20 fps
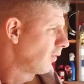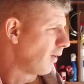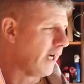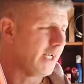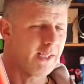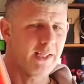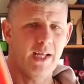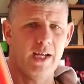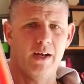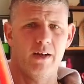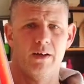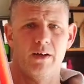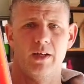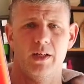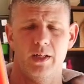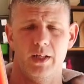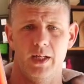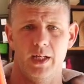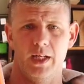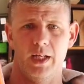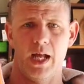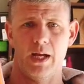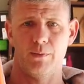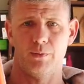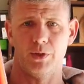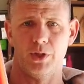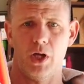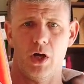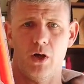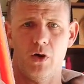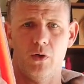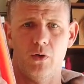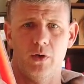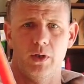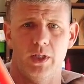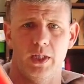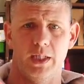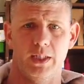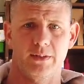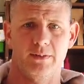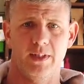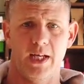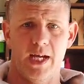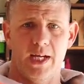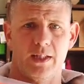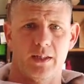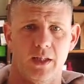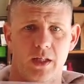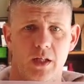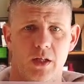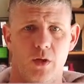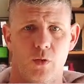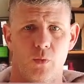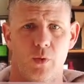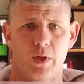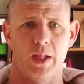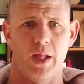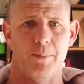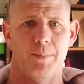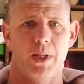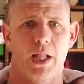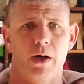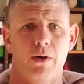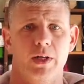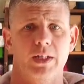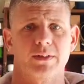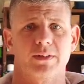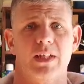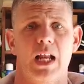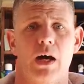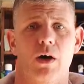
right there, and I will know exactly where that plow is.